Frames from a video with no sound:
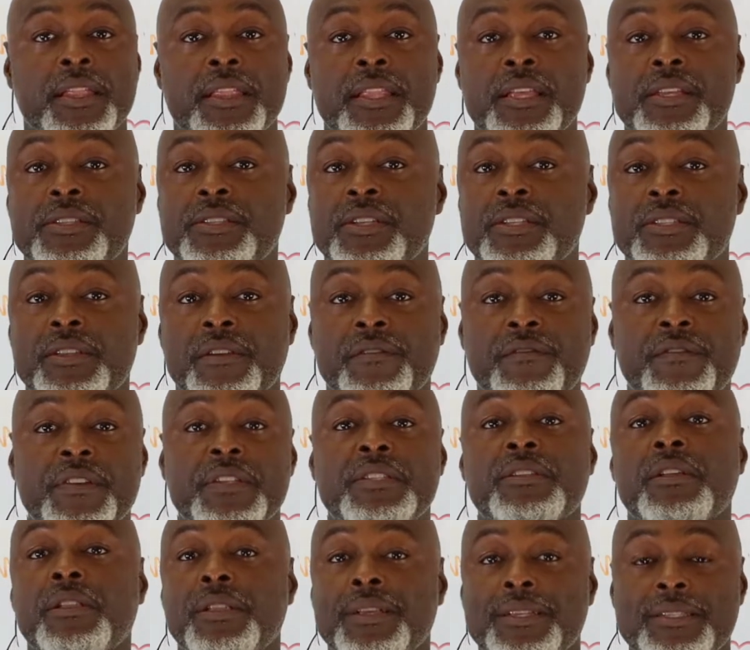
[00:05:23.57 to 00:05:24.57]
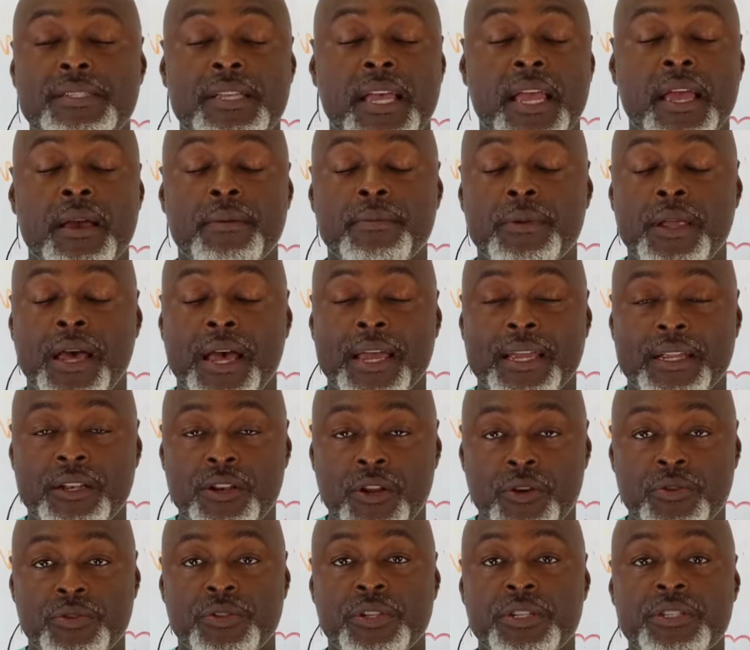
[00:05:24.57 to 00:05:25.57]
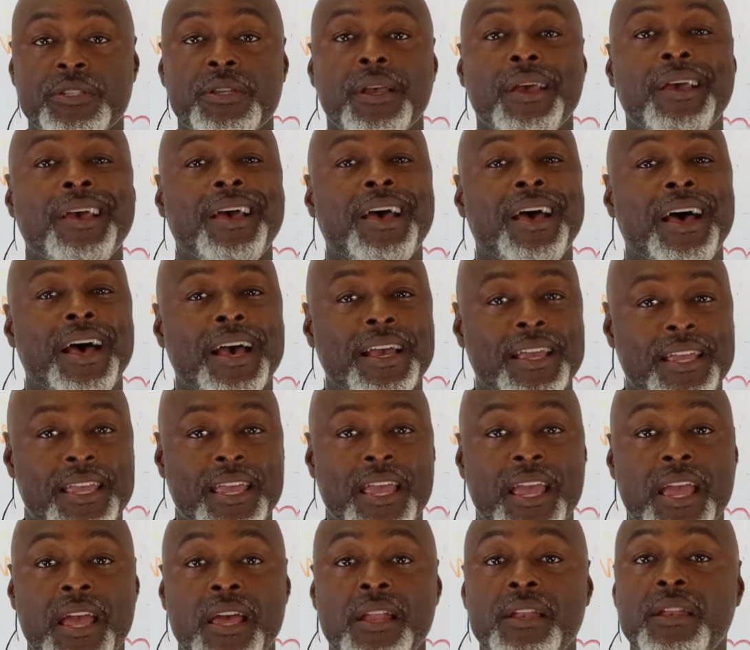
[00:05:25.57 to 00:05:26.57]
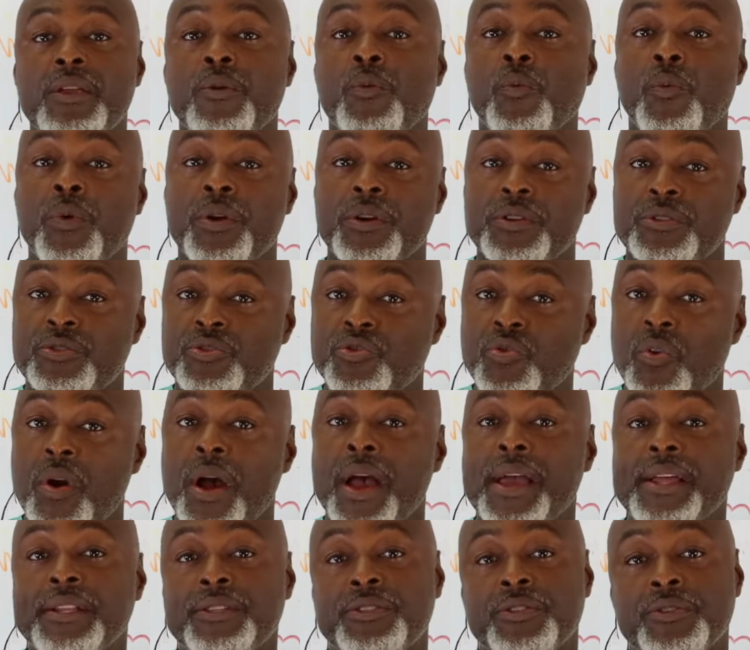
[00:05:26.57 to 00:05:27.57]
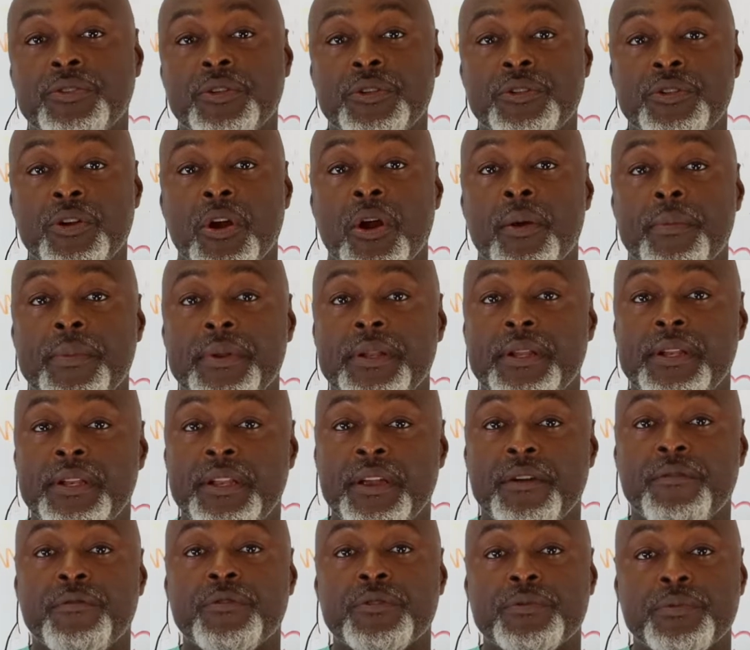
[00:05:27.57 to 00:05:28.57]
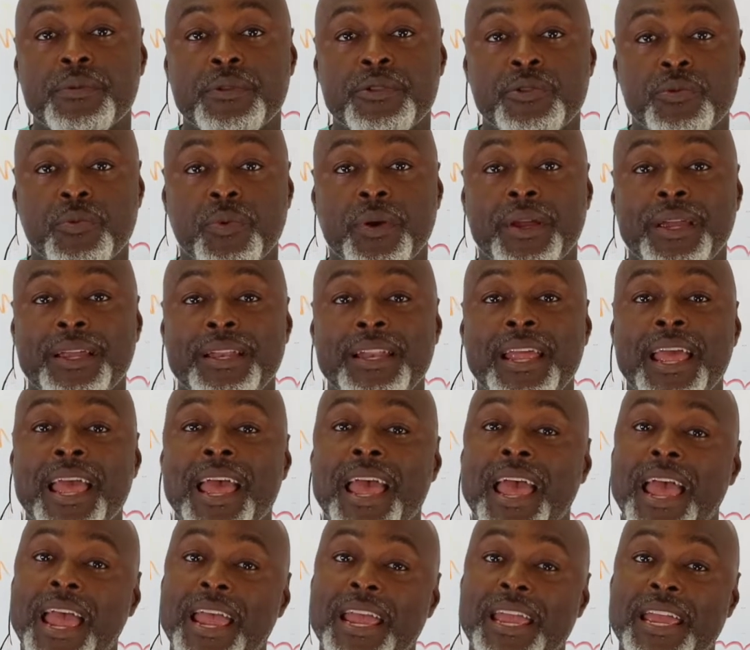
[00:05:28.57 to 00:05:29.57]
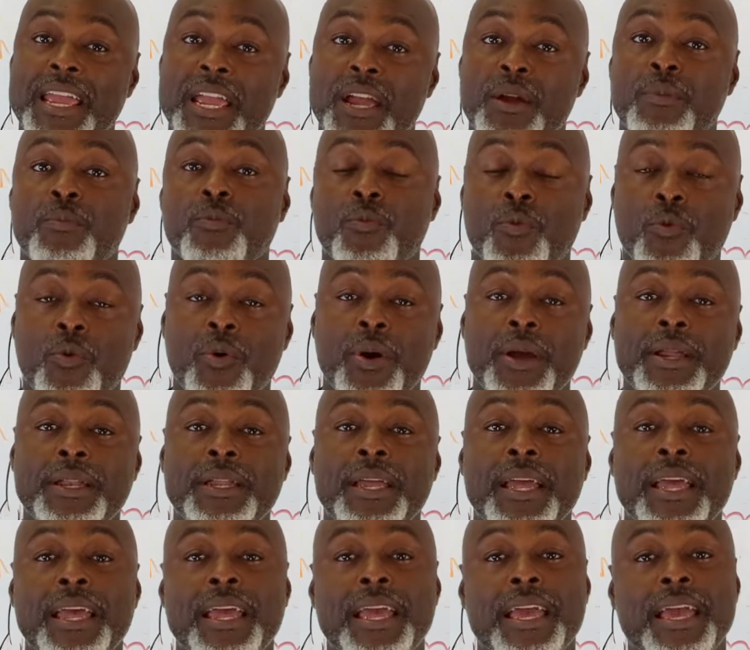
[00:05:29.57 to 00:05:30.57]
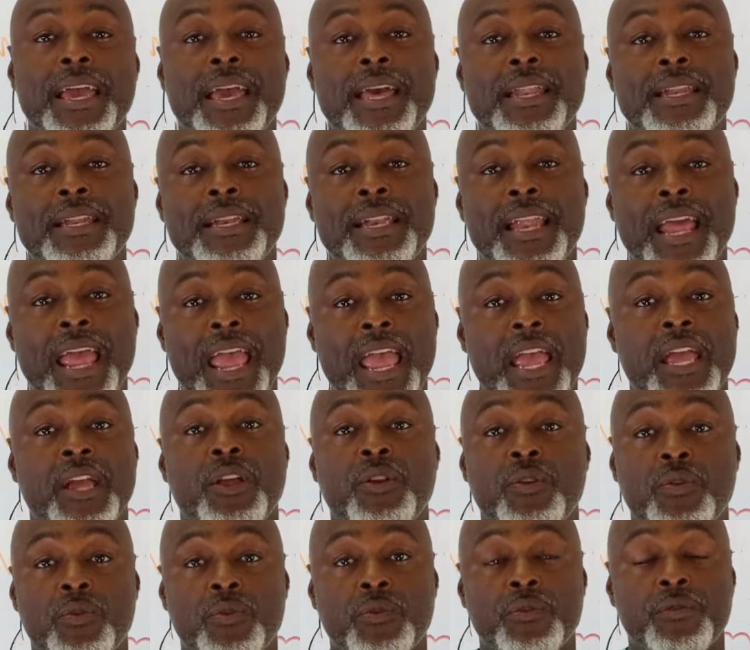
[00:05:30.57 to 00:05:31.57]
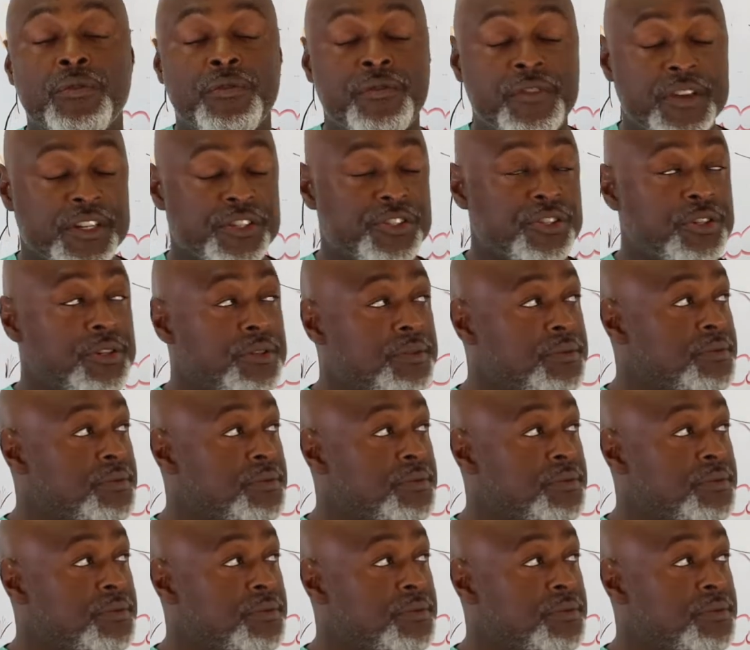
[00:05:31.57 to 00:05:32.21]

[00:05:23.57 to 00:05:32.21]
This is a physical exam diagnosis. Again, we're trying to determine the difference between a hemorrhoid and an anal fissure.